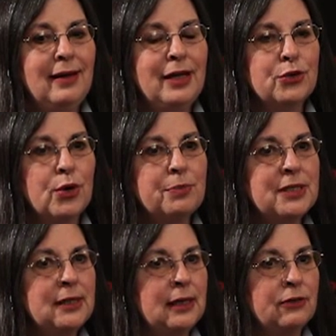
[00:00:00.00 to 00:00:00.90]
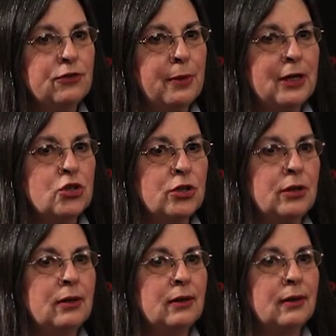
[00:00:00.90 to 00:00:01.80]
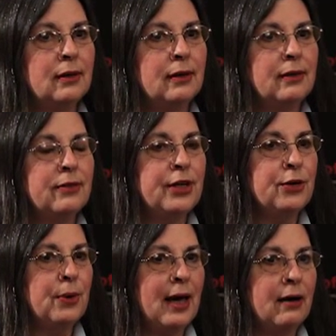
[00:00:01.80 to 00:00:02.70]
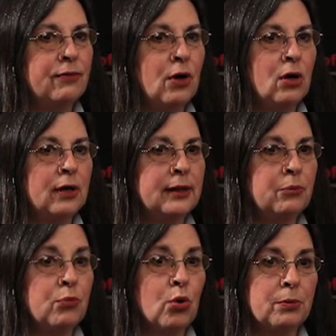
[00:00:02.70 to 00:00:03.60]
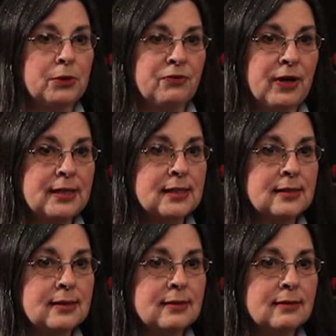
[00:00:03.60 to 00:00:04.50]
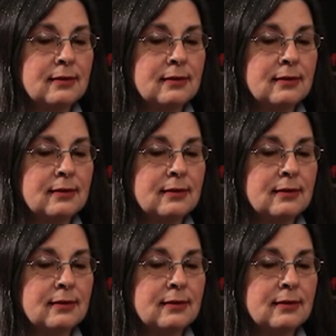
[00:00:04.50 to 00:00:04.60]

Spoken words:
Encrypting information that you have on portable devices,